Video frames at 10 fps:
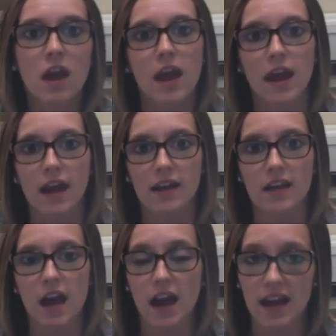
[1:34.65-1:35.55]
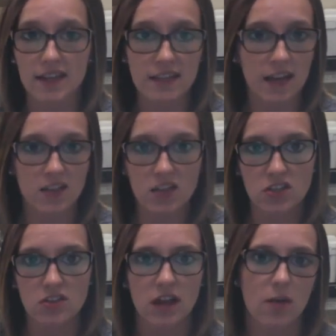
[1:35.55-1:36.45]
And I tend to
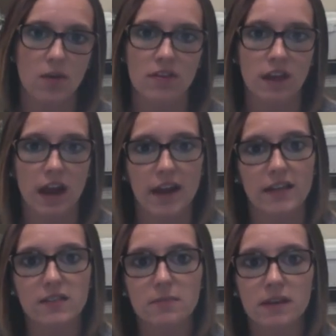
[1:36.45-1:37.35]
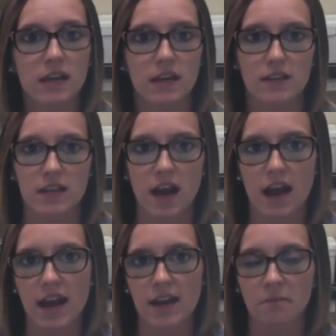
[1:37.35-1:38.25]
do that with guys because
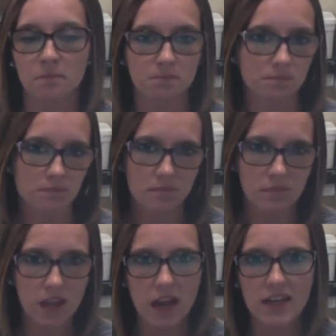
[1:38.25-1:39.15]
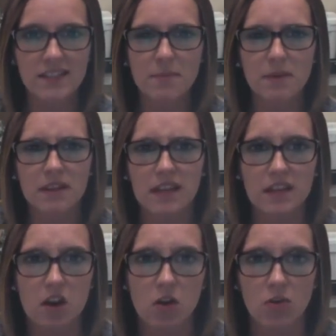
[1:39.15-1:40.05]
I typically
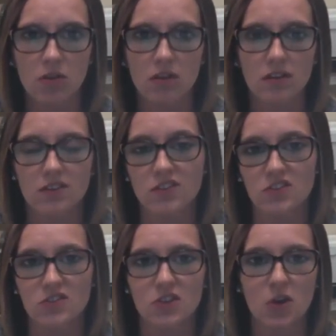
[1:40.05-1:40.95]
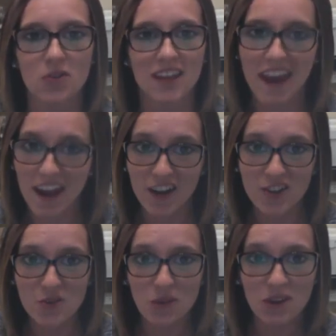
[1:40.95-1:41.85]
don't care
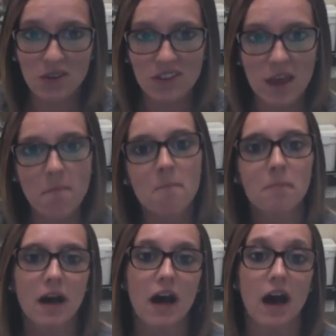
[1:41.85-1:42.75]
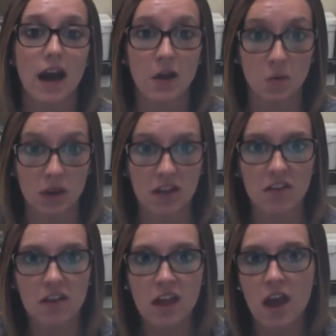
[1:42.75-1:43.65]
to work with them, but I will.